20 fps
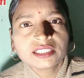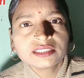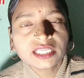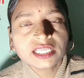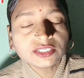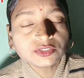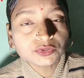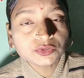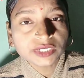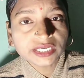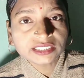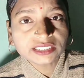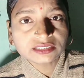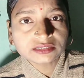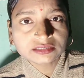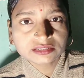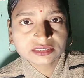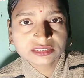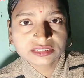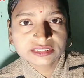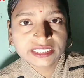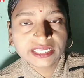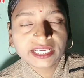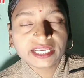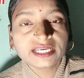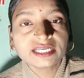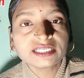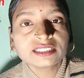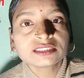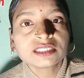then you can
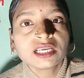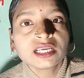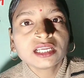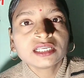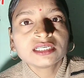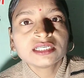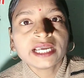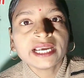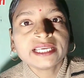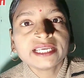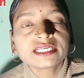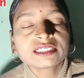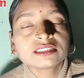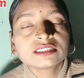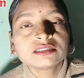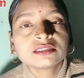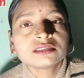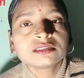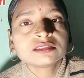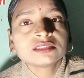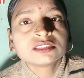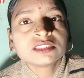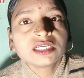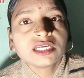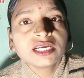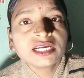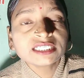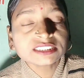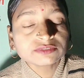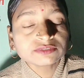say it like, uh,
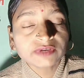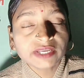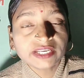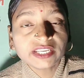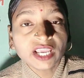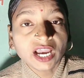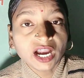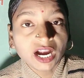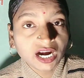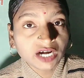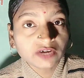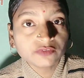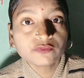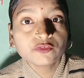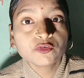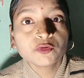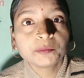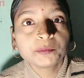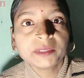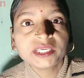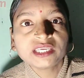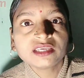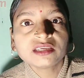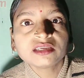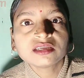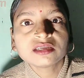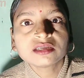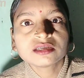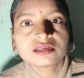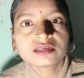it's very hard for
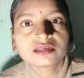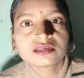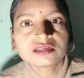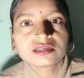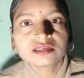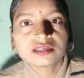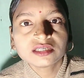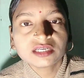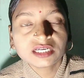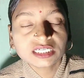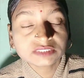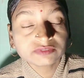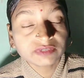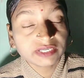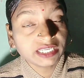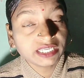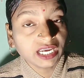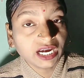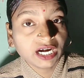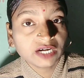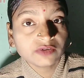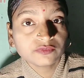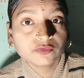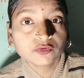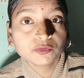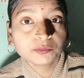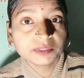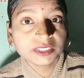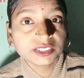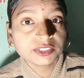me. It's very hard
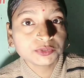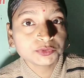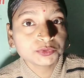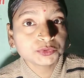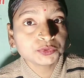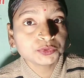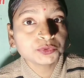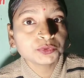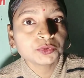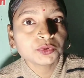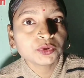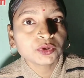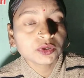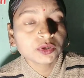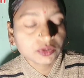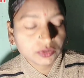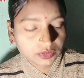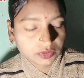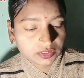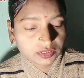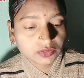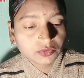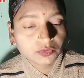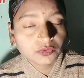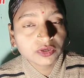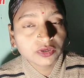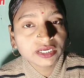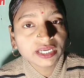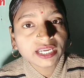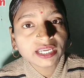for me to do.
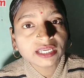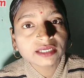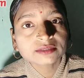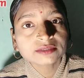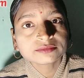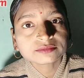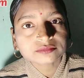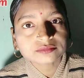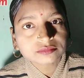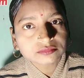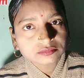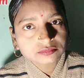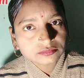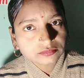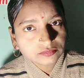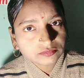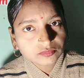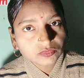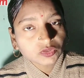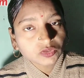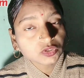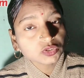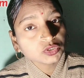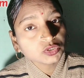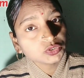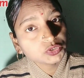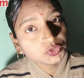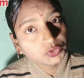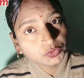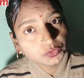Okay?
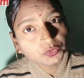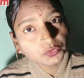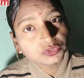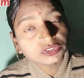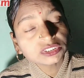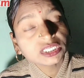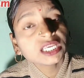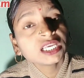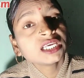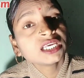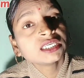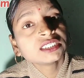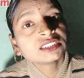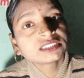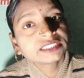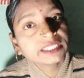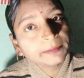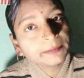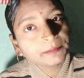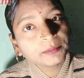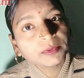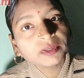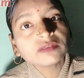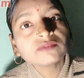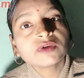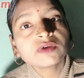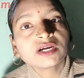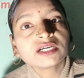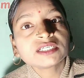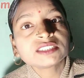Use
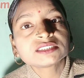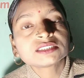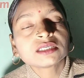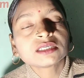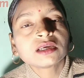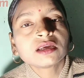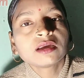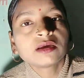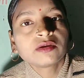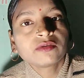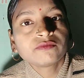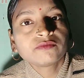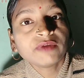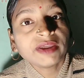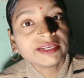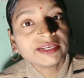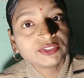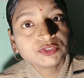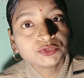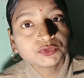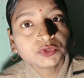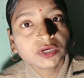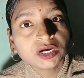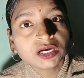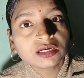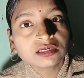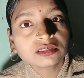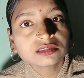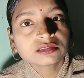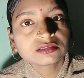simple words when you
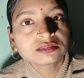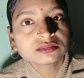are